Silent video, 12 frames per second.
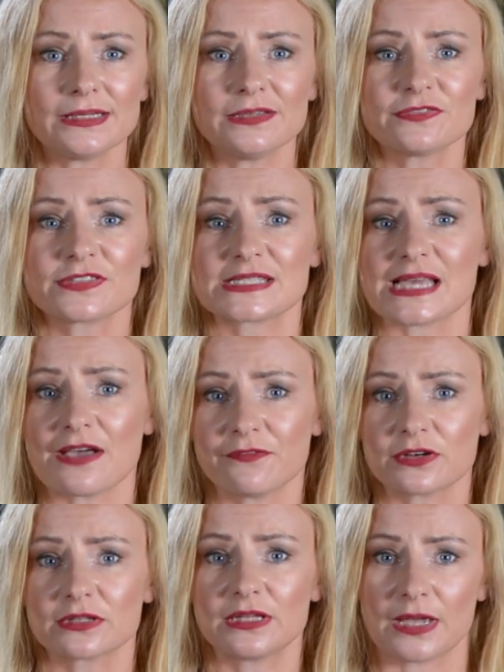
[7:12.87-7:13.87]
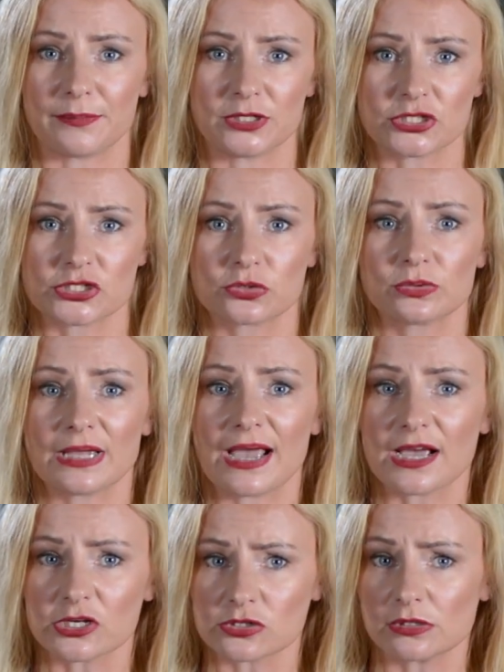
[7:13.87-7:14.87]
it suffers damage to the
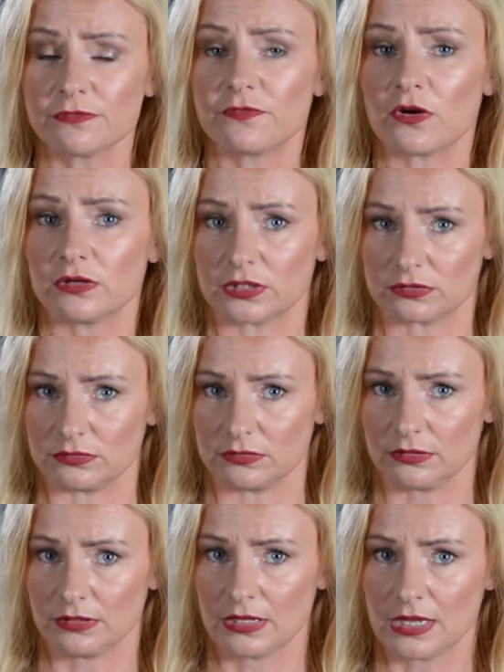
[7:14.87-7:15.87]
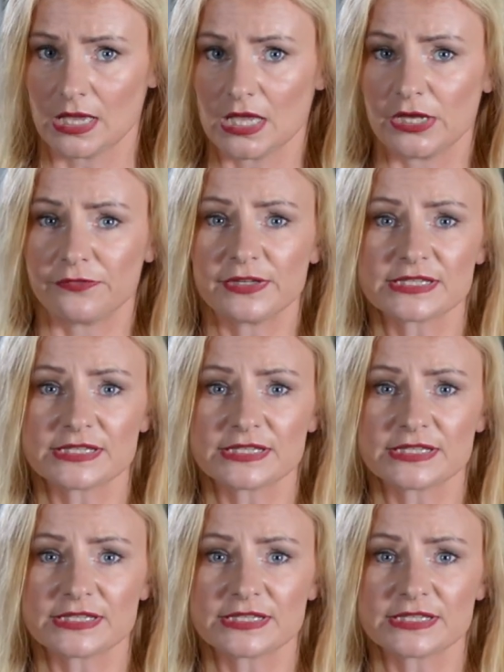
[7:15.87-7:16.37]
actual follicle. If they